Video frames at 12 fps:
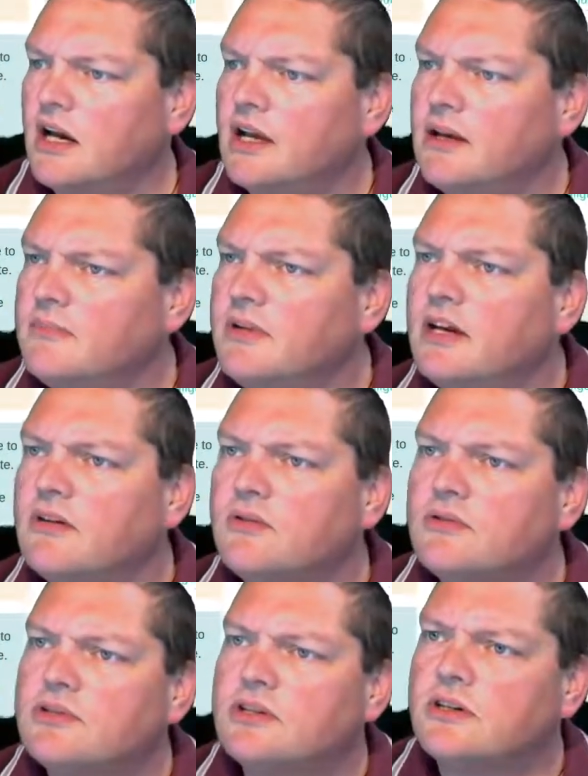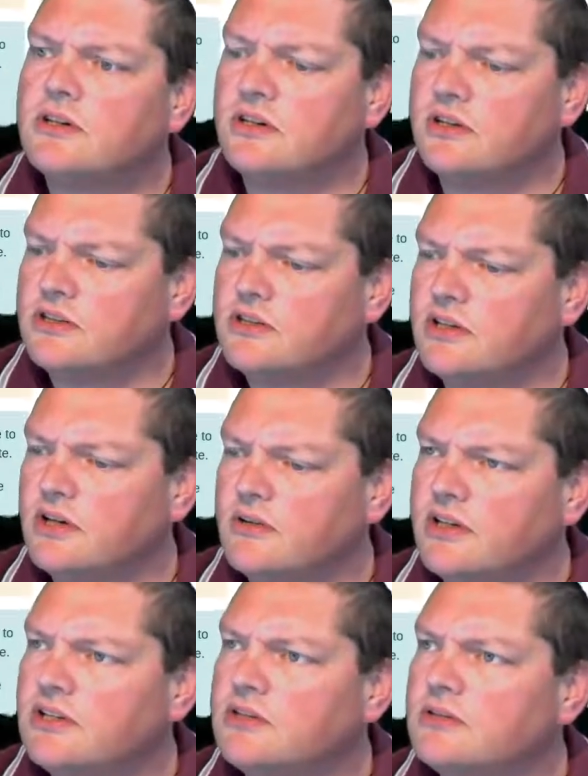am now also going to go
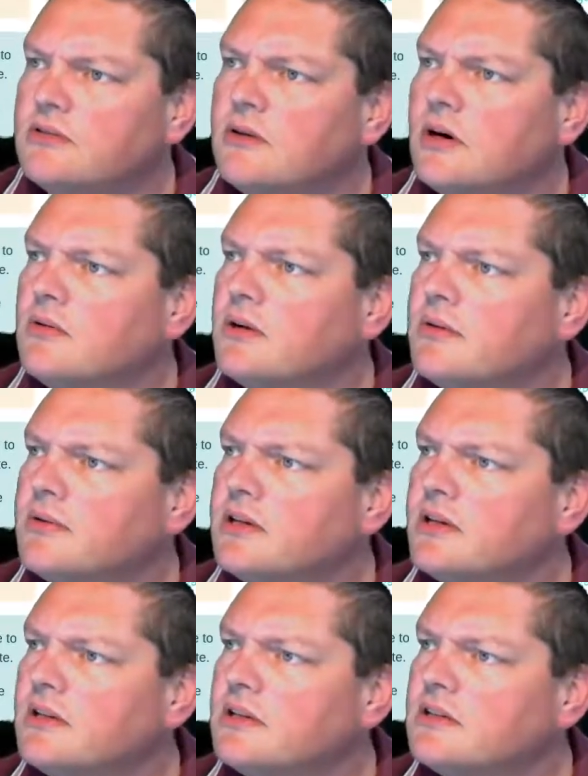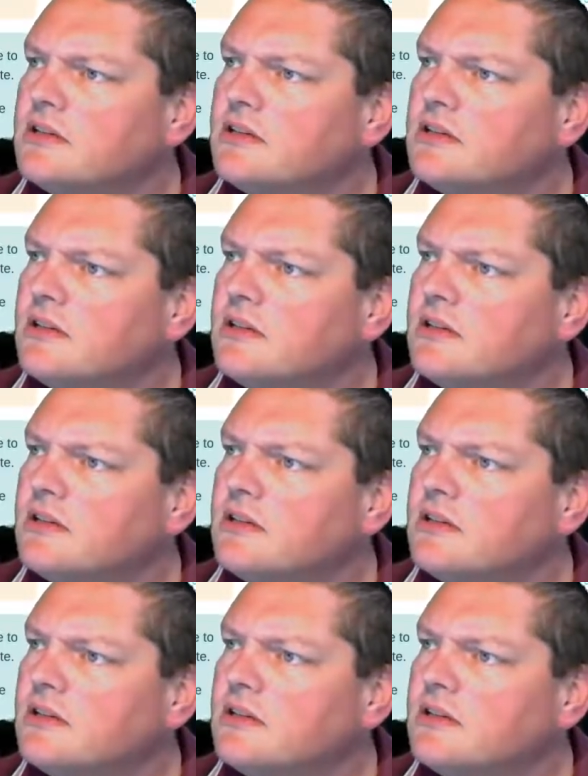into, oh, wait a minute, that's not